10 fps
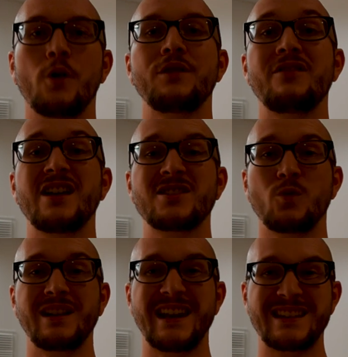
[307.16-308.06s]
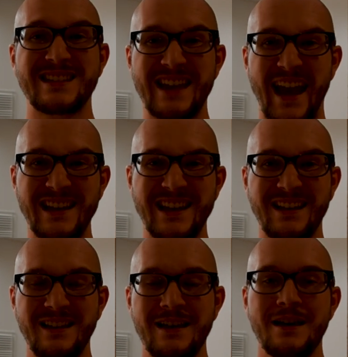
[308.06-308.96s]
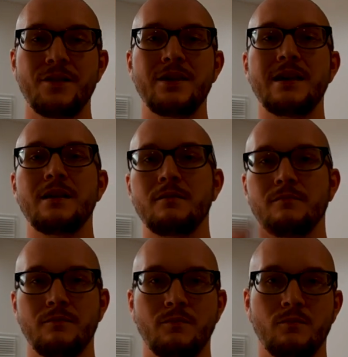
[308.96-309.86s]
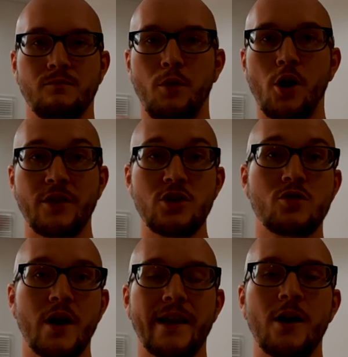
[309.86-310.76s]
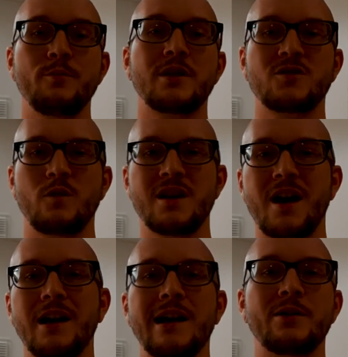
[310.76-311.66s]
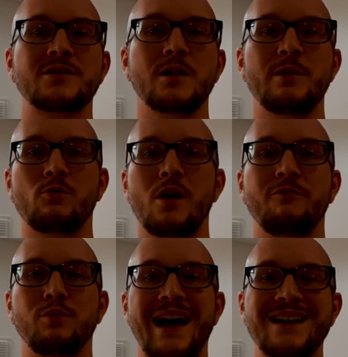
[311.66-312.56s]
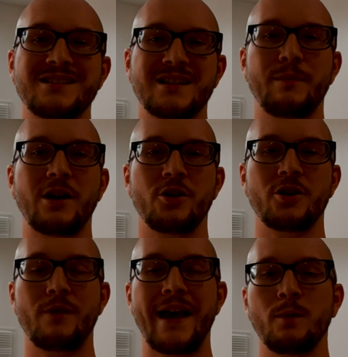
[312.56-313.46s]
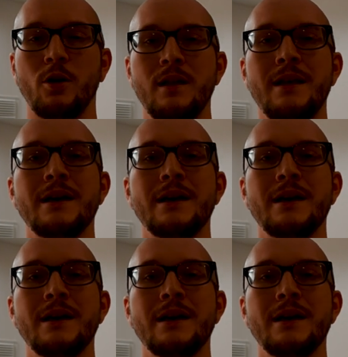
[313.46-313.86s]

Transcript: or if you have a nicer way, like sanding the part that you cut out, because when you cut it out, it's going to be rough plastic, it might hurt your animal.